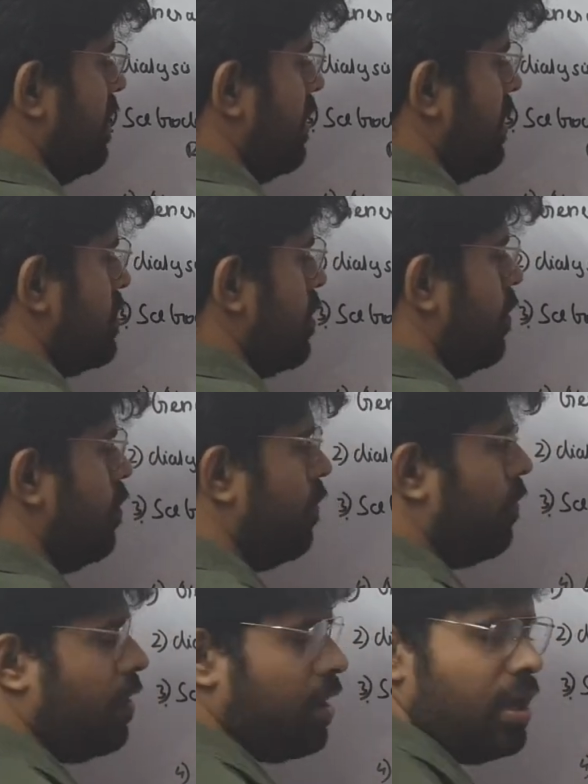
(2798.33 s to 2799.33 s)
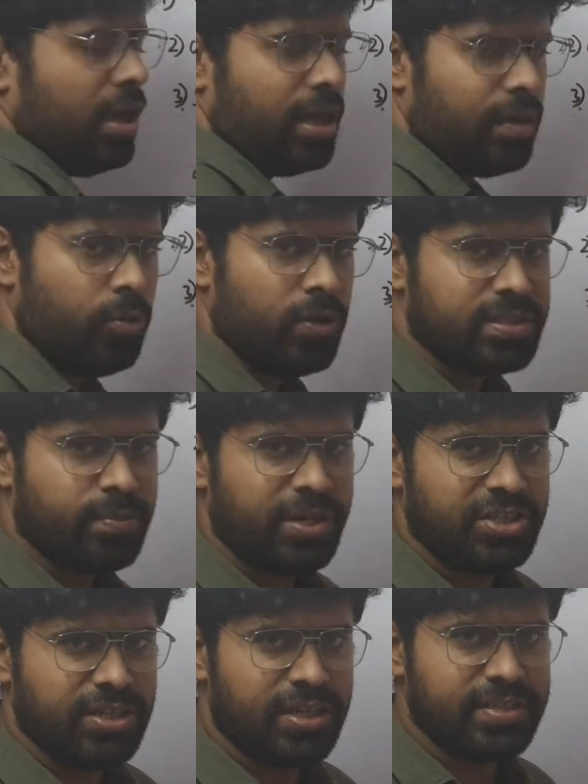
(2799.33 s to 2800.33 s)
the drugs, you have to go for
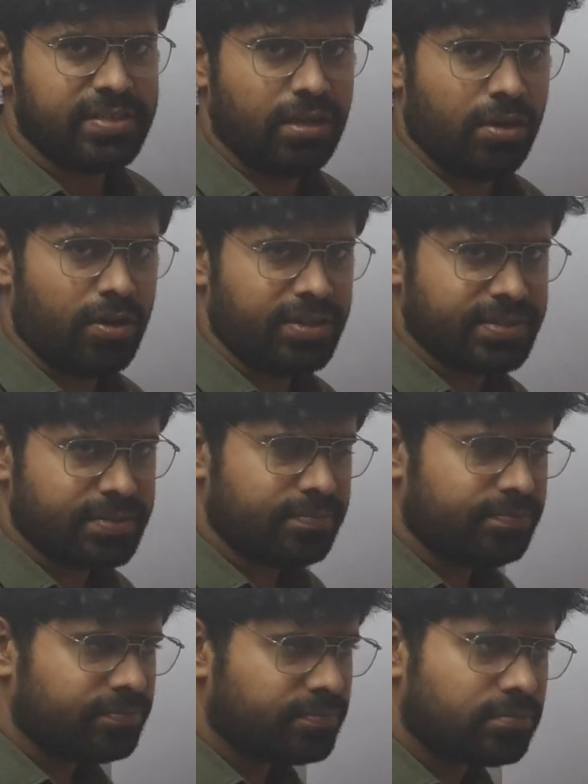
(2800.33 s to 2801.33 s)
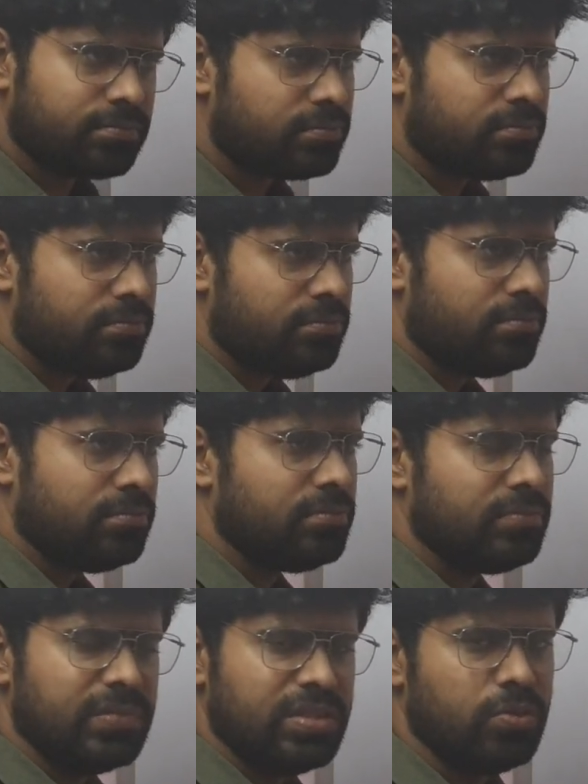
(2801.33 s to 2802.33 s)
immunosuppression and steroids.
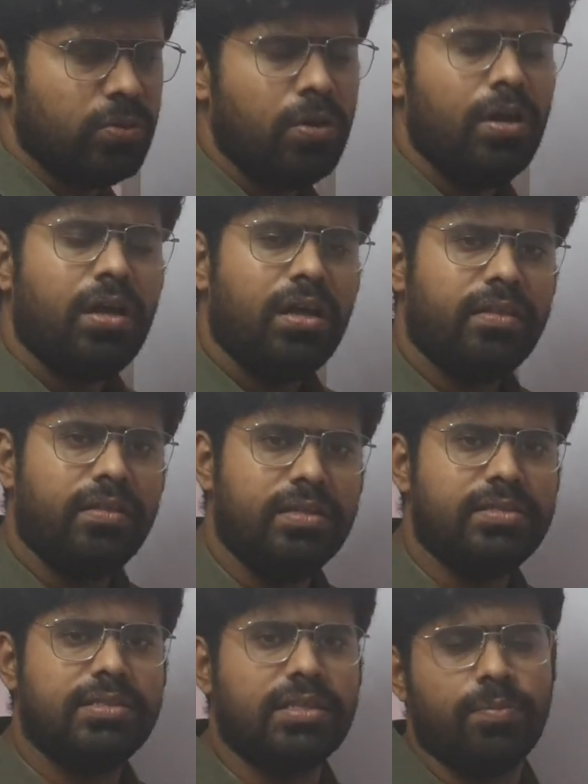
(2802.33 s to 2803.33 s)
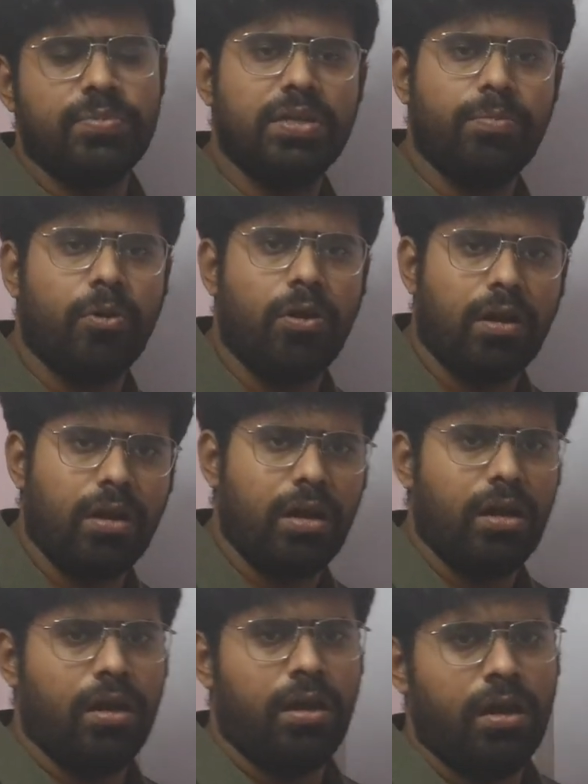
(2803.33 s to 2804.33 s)
So, this sums up our
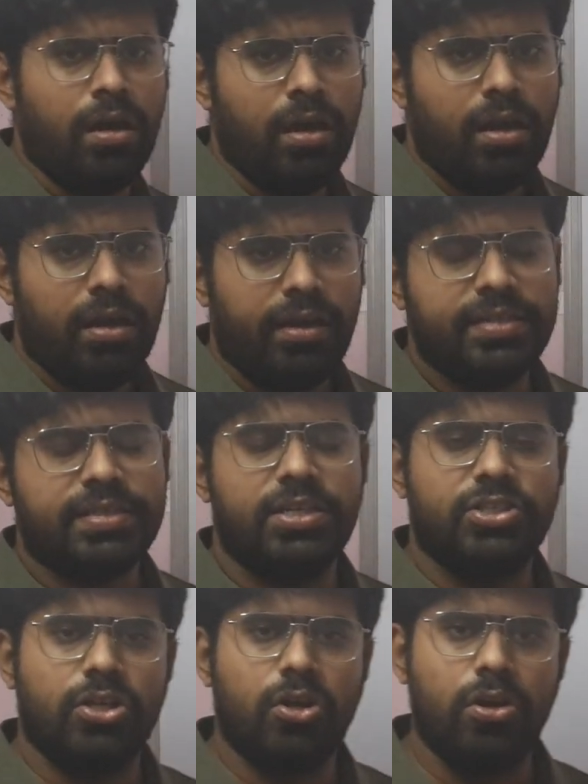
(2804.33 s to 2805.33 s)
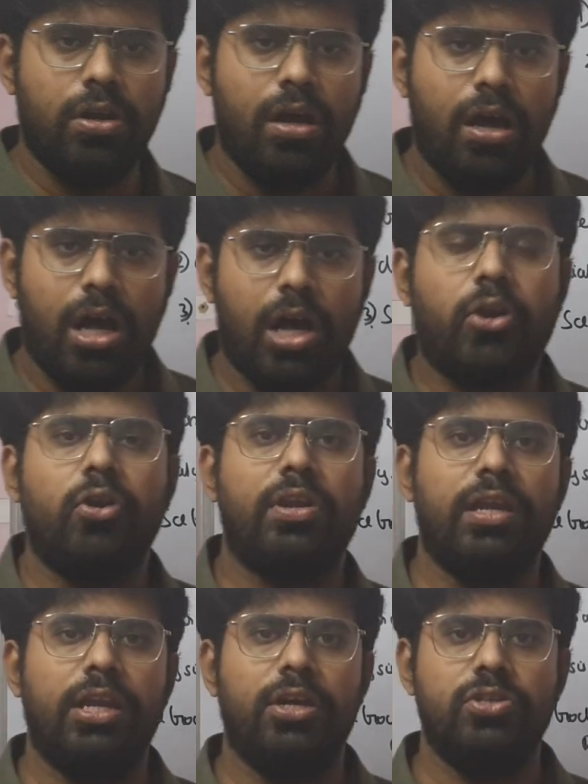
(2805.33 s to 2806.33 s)
uh, discussion on
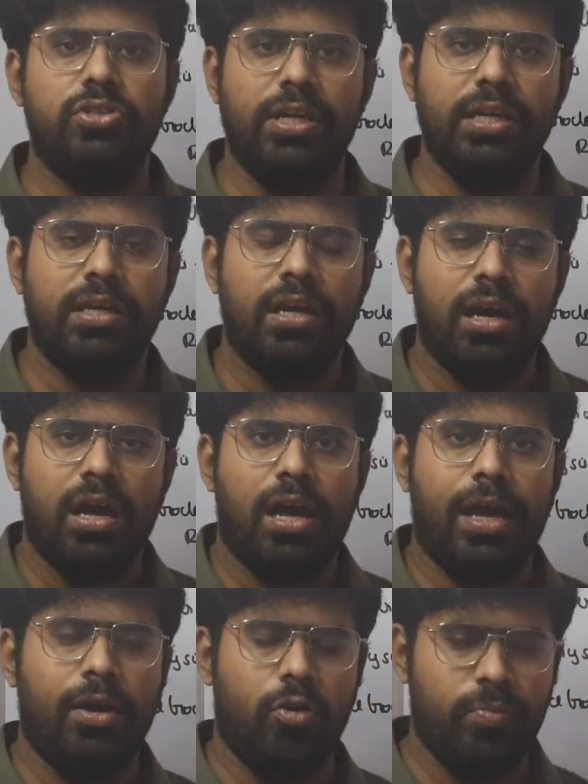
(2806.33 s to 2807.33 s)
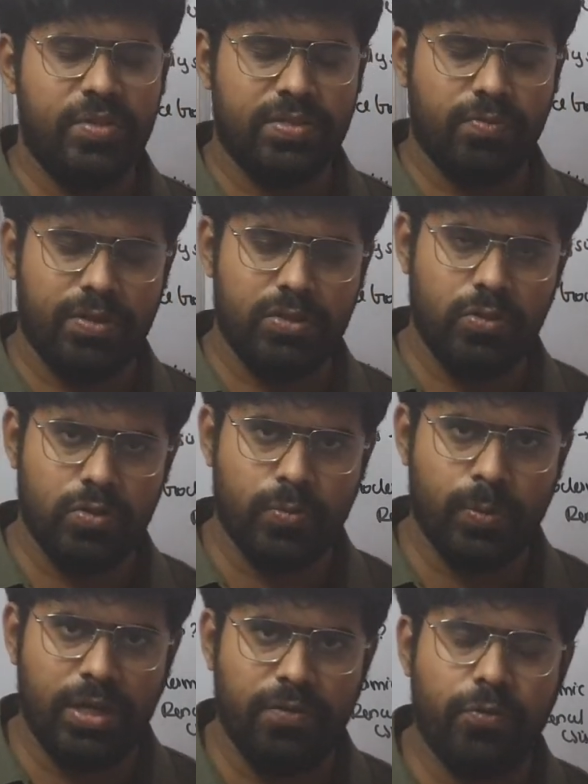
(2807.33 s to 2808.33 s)
acute kidney injury. I hope this was
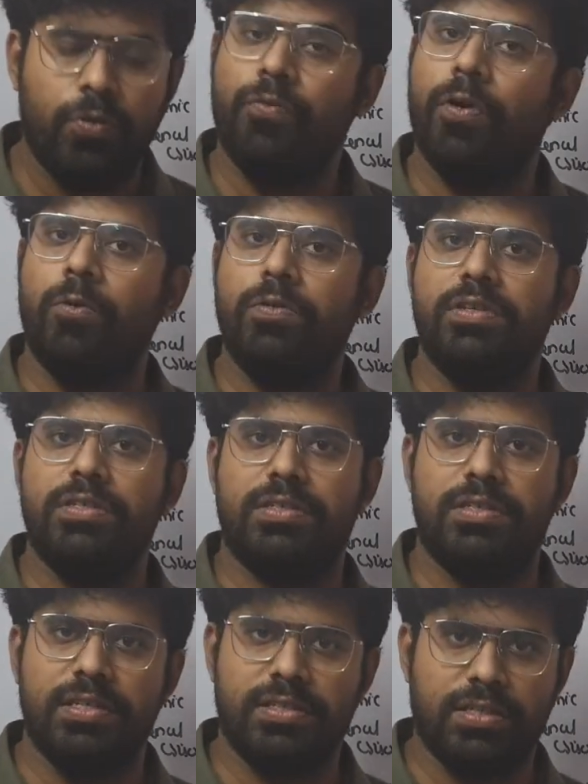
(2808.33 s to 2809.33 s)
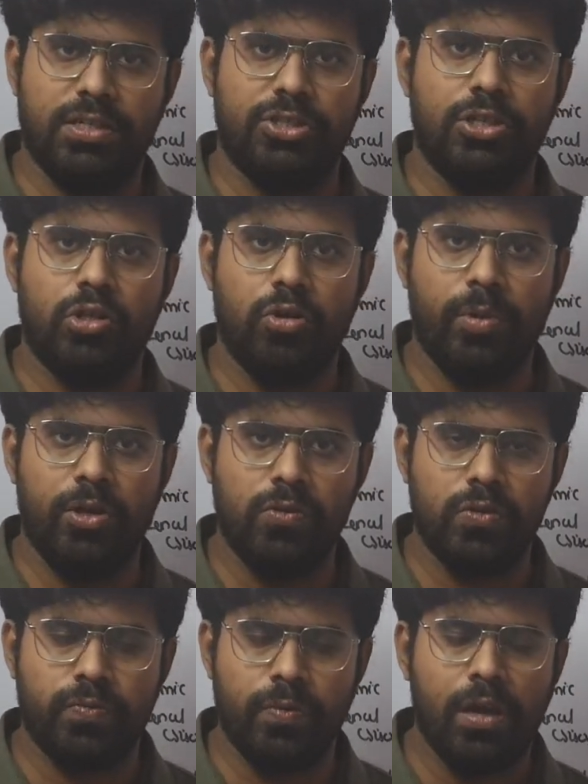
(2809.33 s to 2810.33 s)
useful. If you found this discussion to be
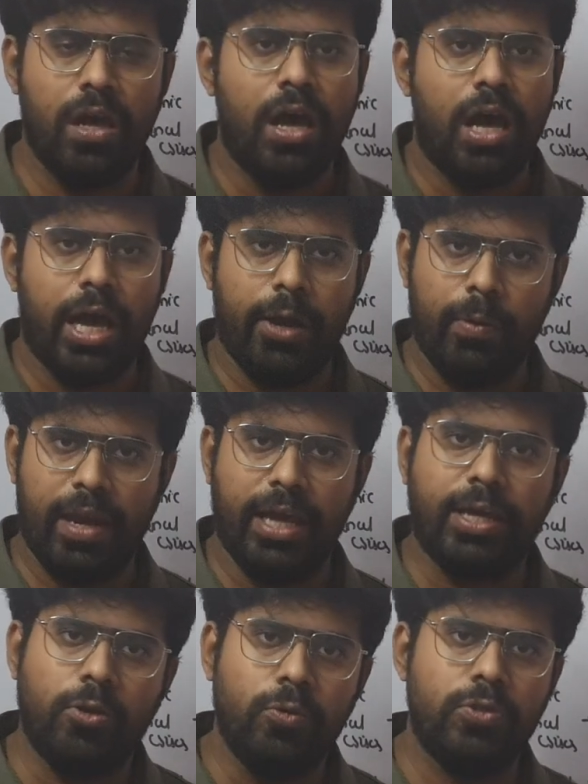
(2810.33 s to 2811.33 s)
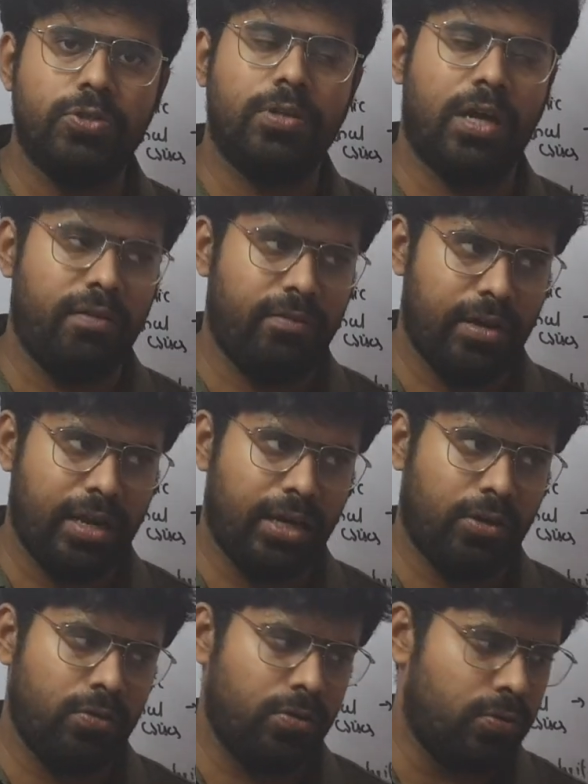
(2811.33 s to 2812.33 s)
useful, I would like to I would
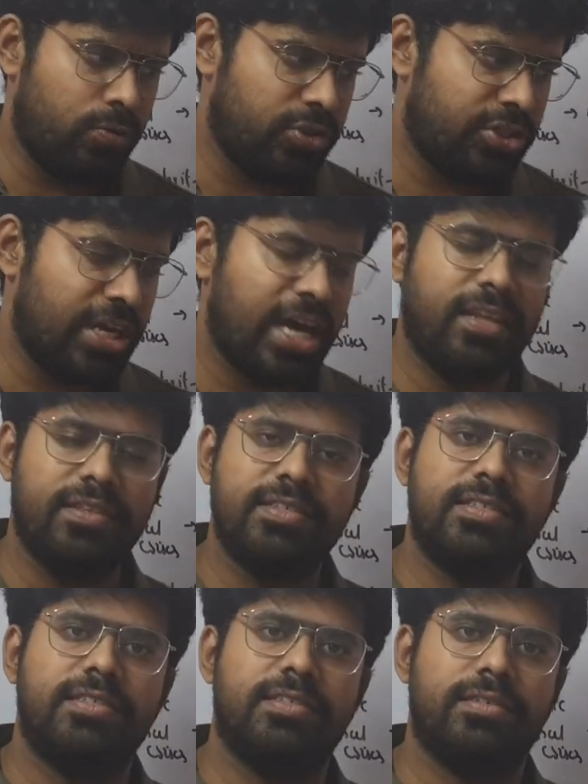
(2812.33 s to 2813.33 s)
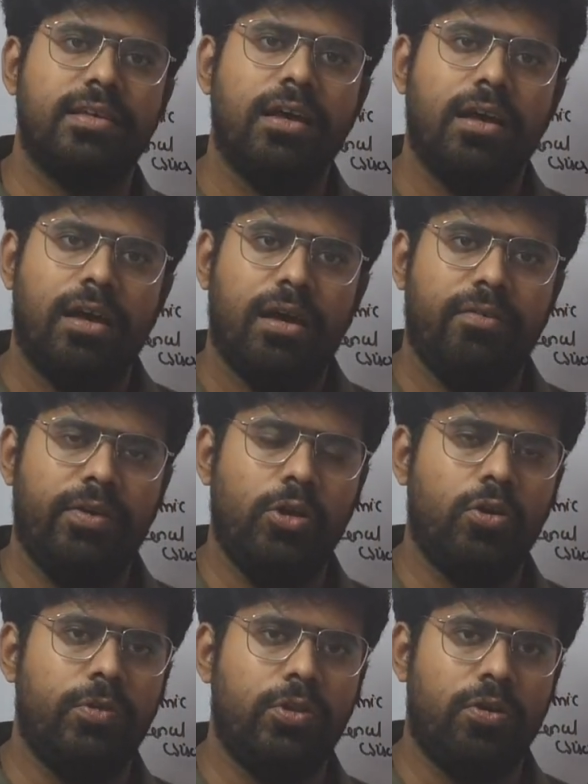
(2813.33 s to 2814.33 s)
like to you to share this
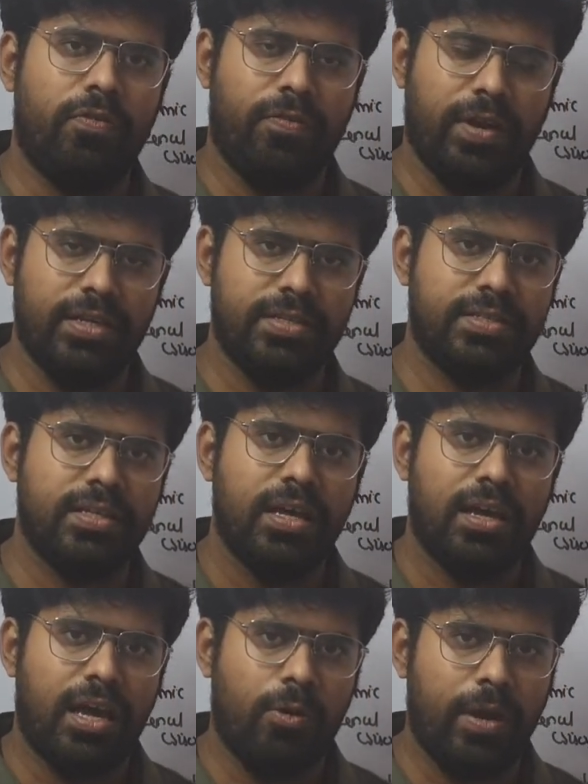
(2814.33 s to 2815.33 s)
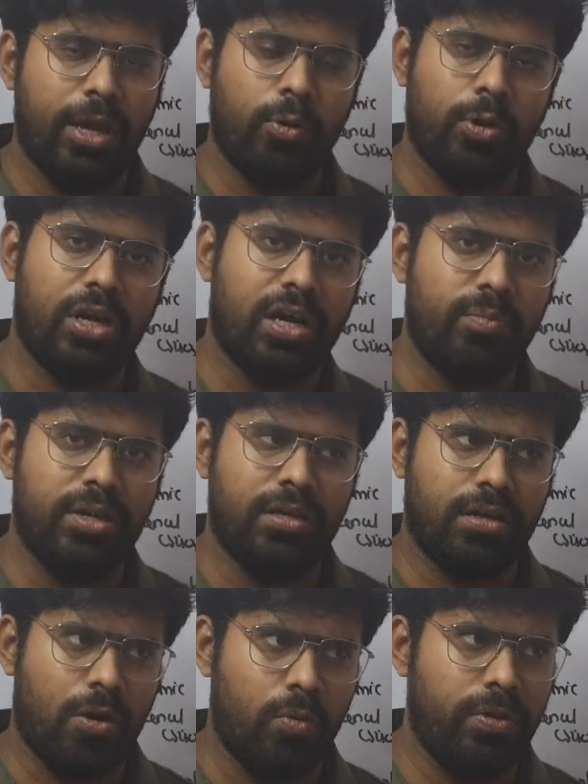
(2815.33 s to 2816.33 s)
video with your friends I would like you to
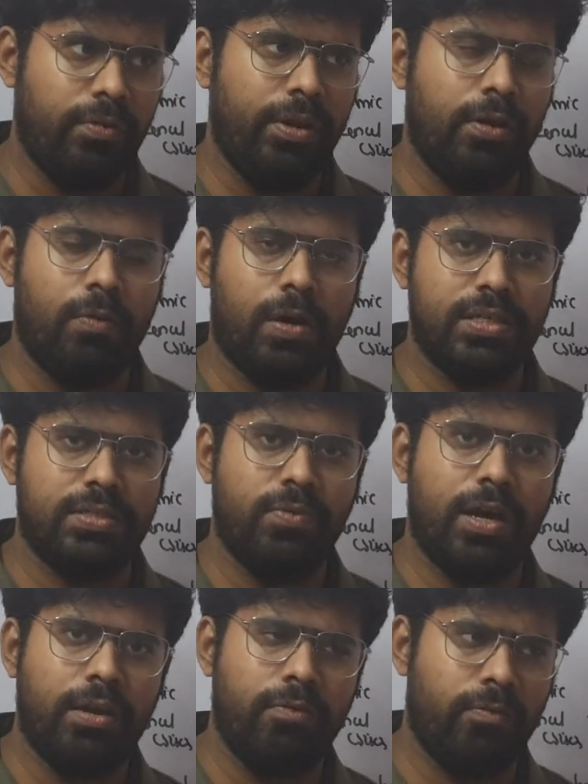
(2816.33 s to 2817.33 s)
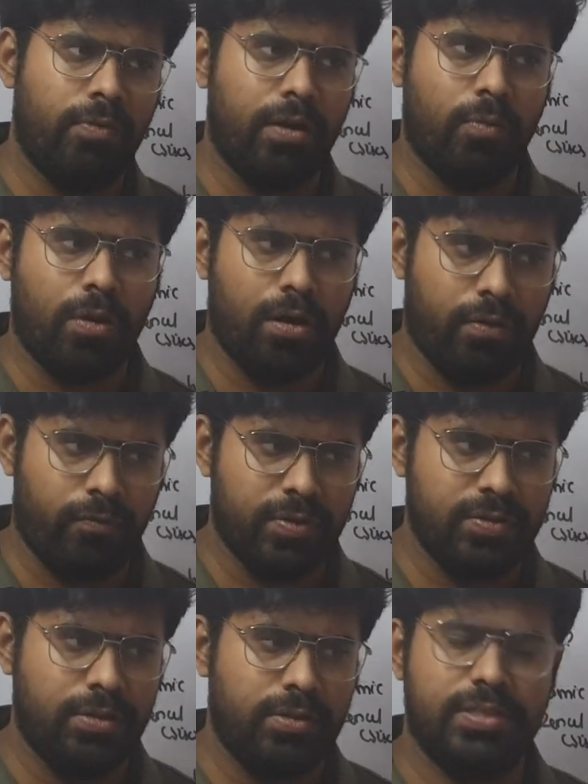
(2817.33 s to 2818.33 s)
comment how the video was, where, where
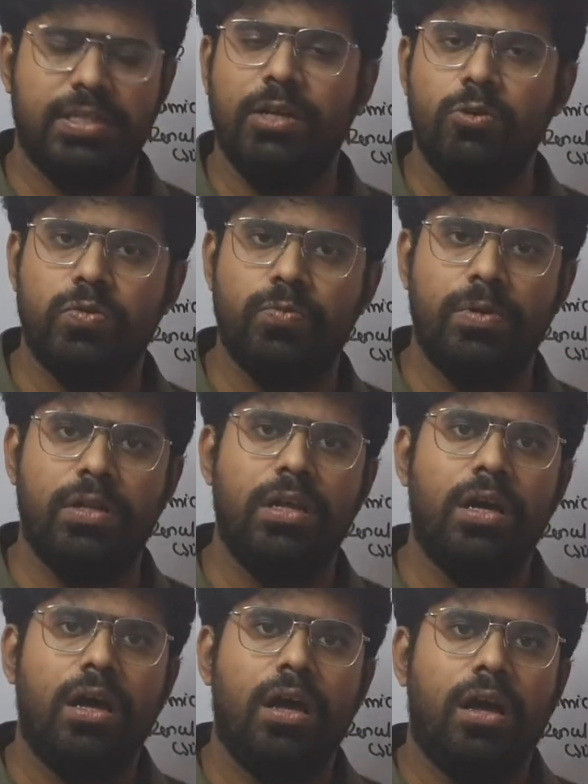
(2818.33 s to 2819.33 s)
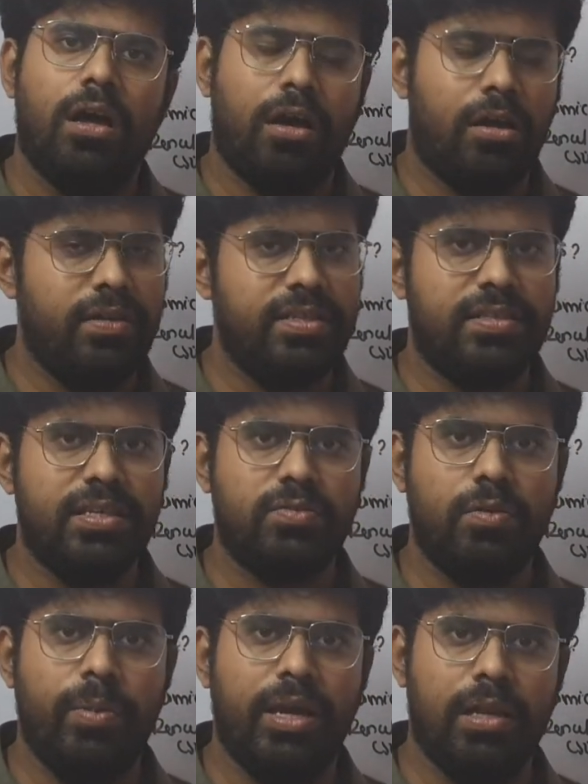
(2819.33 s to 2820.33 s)
was is it useful. All these
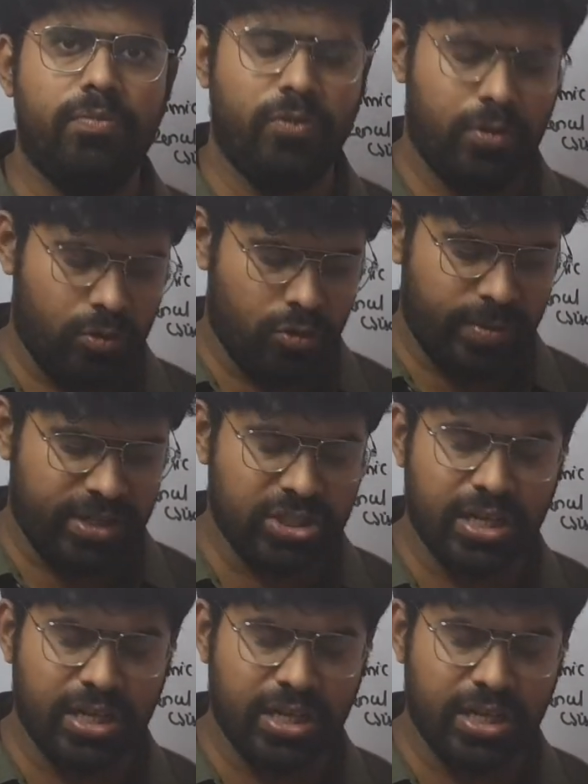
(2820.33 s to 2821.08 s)
things will be helpful to grow my